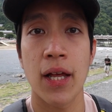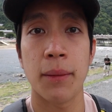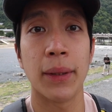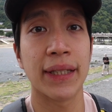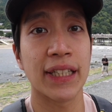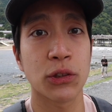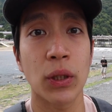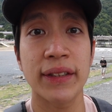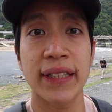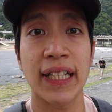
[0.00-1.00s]
But there's one
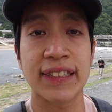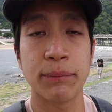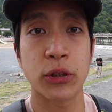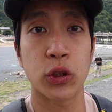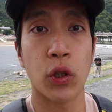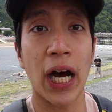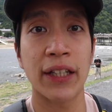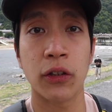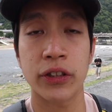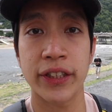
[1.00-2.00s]
thing that seems to go
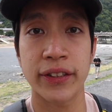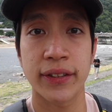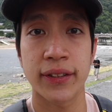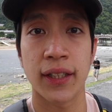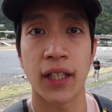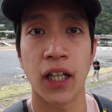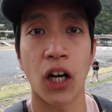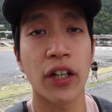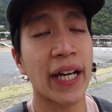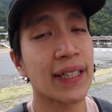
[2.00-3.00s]
unnoticed,
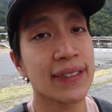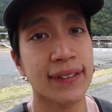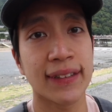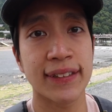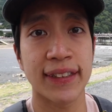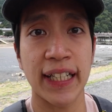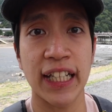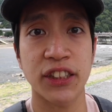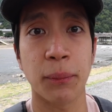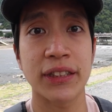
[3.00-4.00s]
or at least doesn't get
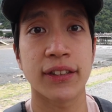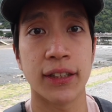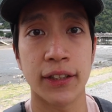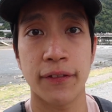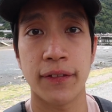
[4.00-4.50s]
as much love.